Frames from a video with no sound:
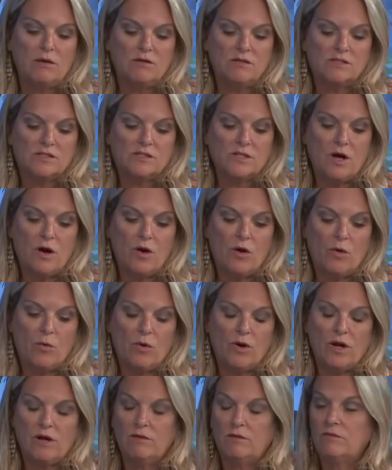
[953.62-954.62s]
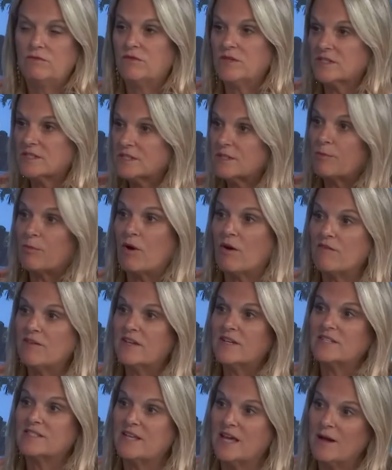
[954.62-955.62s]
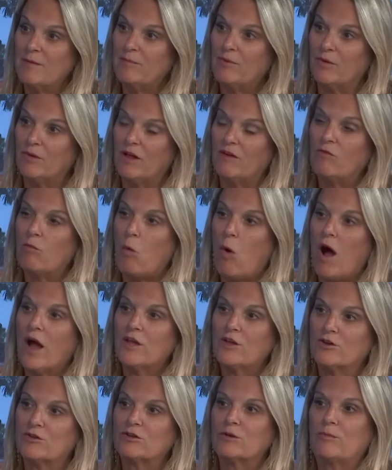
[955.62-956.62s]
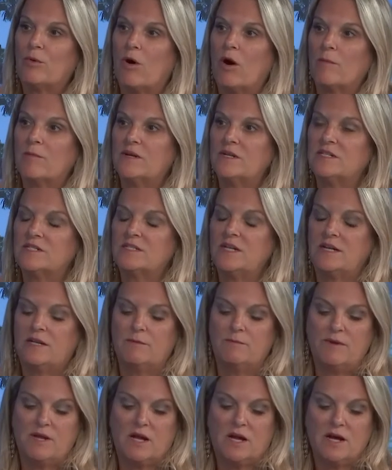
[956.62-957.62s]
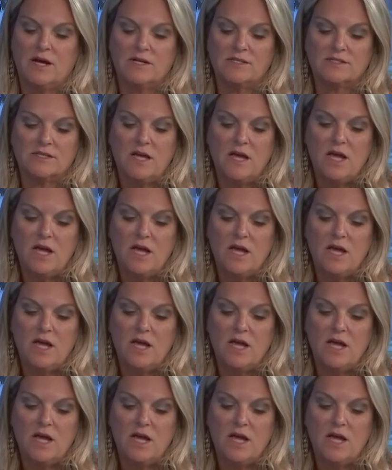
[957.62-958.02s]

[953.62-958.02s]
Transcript: So this is a perfect example of why your department is needed because